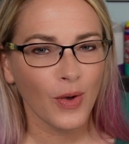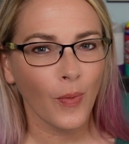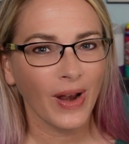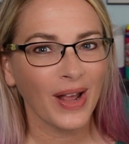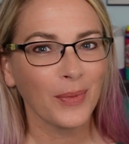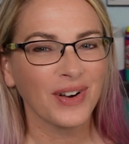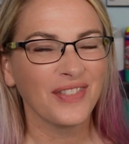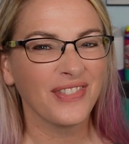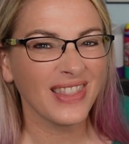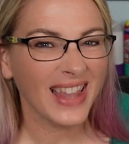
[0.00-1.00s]
What I would
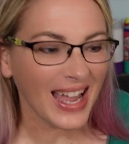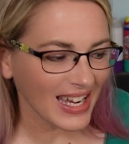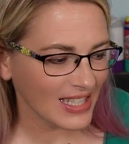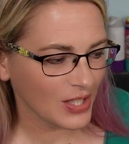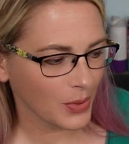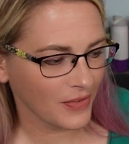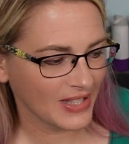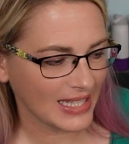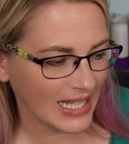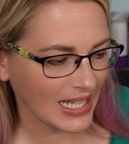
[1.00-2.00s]
have liked to have
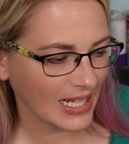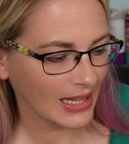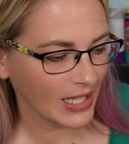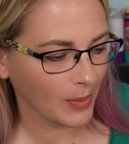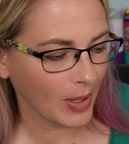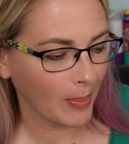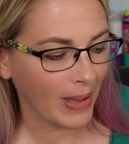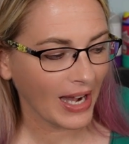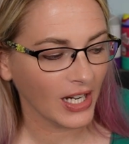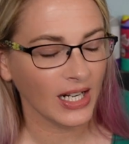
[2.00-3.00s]
seen a little bit
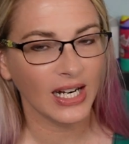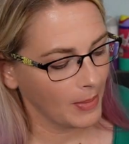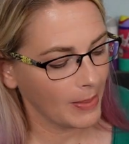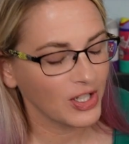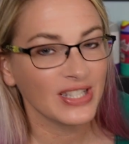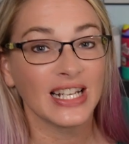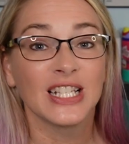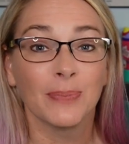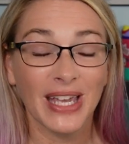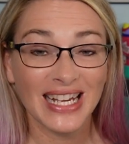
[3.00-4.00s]
better, maybe just
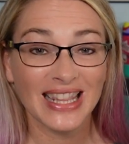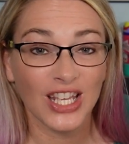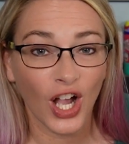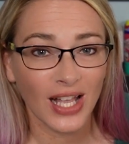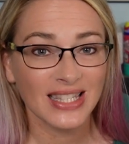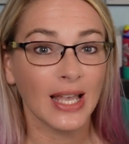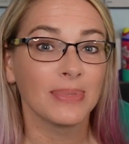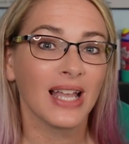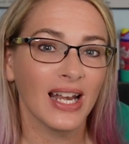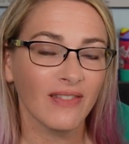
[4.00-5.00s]
explaining the concepts
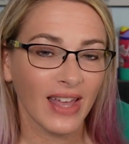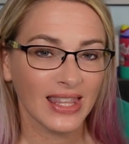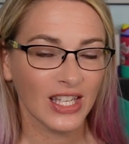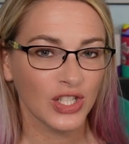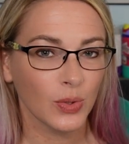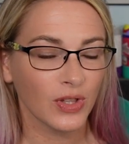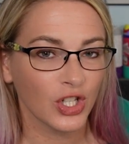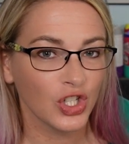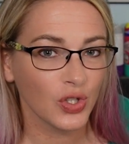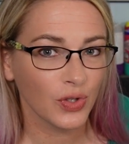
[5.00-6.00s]
kind of like they do in the
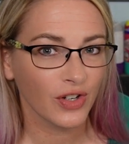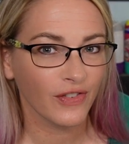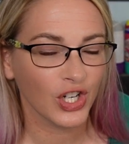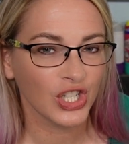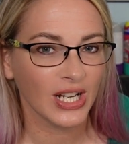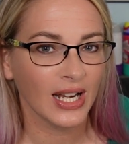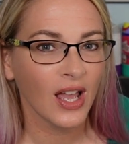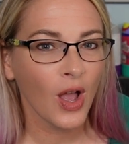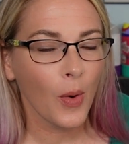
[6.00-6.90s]
junior version,